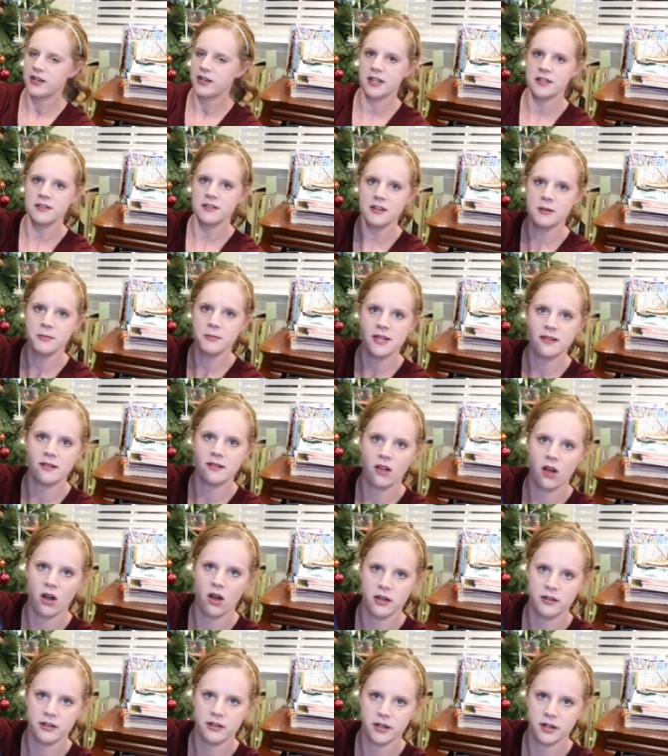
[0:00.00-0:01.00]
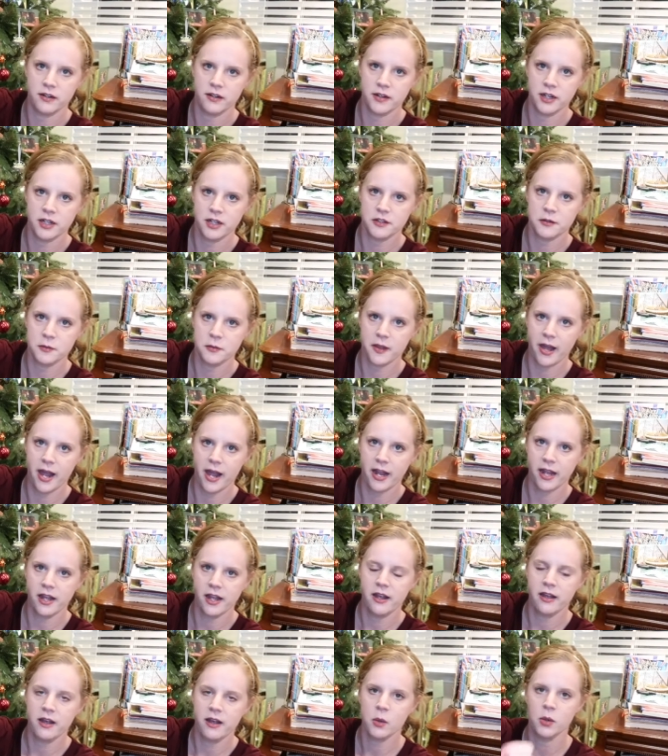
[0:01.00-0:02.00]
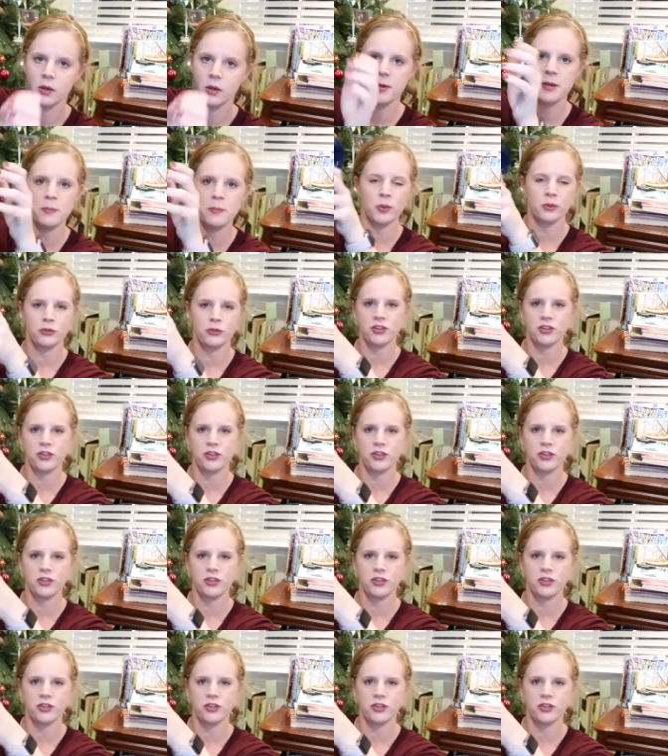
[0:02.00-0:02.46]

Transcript: it does need to be laundered. There's like where people